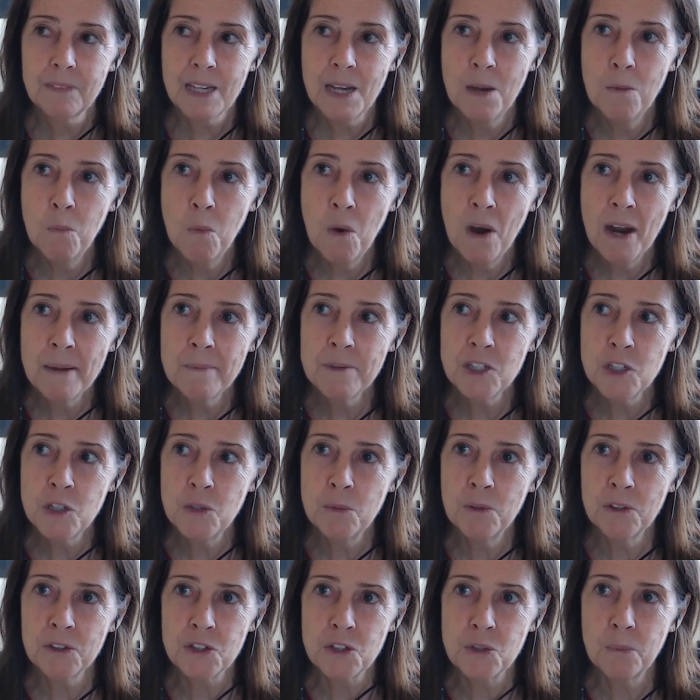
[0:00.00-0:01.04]
And why would
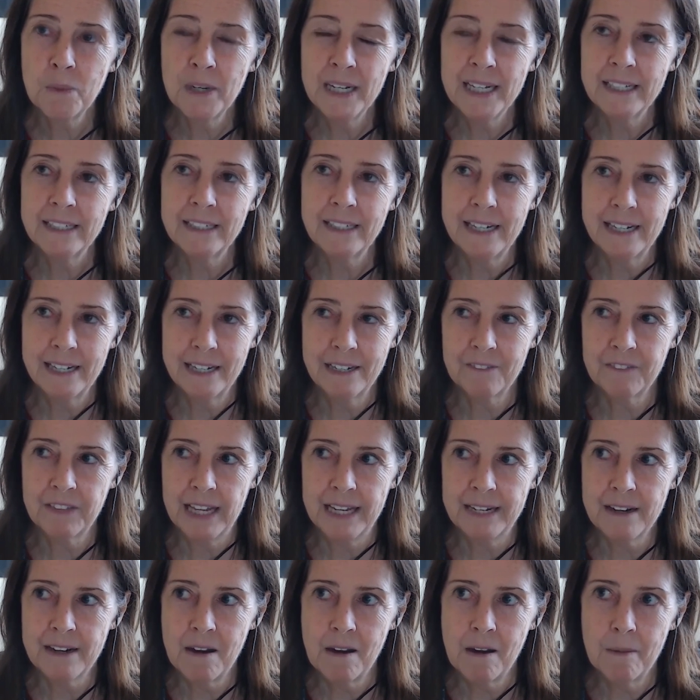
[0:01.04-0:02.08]
you want to willingly give
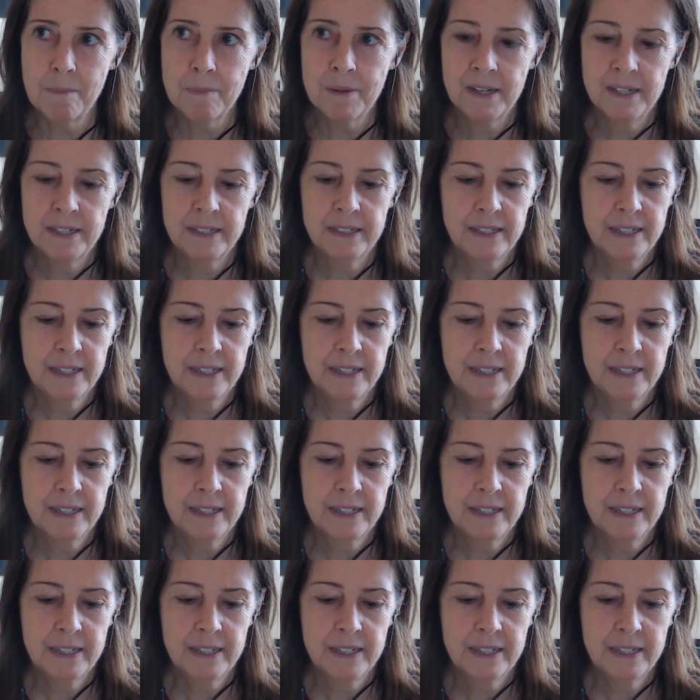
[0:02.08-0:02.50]
that up?